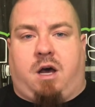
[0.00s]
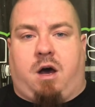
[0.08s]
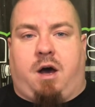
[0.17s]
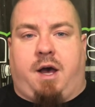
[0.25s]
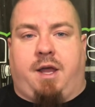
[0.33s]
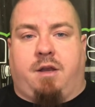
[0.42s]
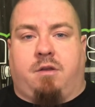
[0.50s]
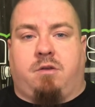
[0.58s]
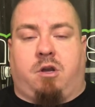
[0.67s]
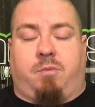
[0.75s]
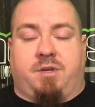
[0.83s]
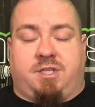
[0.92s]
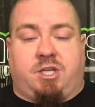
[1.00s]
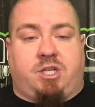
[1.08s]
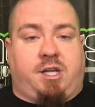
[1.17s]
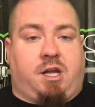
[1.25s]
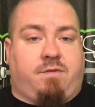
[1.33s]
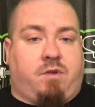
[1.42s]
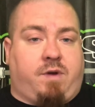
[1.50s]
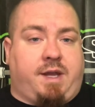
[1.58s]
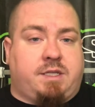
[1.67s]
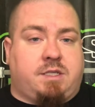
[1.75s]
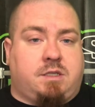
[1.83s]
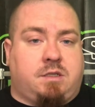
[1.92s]
on your positioning of the
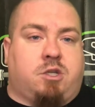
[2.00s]
wrist.